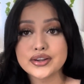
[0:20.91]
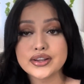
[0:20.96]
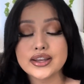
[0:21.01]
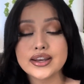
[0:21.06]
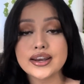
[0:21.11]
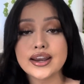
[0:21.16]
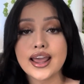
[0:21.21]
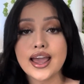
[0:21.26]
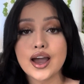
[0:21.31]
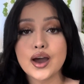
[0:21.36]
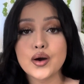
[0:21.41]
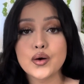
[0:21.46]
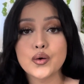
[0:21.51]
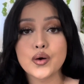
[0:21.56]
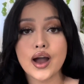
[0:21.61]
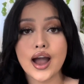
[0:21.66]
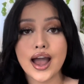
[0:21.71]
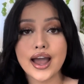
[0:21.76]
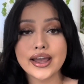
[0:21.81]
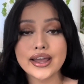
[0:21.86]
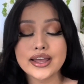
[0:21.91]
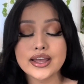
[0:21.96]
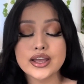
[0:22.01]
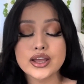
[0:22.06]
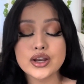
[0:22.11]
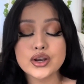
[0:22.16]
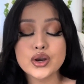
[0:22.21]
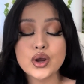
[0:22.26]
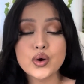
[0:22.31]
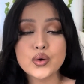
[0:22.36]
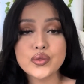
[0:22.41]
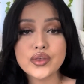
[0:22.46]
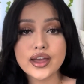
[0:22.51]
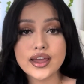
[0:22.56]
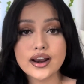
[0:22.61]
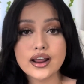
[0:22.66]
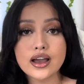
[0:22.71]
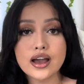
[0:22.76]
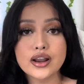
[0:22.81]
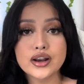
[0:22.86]
Now, I know
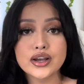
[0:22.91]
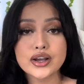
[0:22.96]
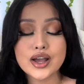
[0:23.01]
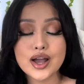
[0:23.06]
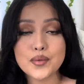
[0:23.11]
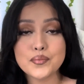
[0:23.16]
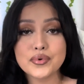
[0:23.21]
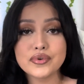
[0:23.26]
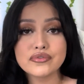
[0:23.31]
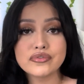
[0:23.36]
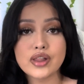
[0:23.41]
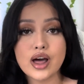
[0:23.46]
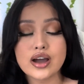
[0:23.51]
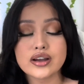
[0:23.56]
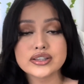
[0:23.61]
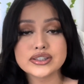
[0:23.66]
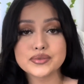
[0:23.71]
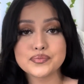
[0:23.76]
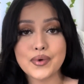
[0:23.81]
that on a couple vlogs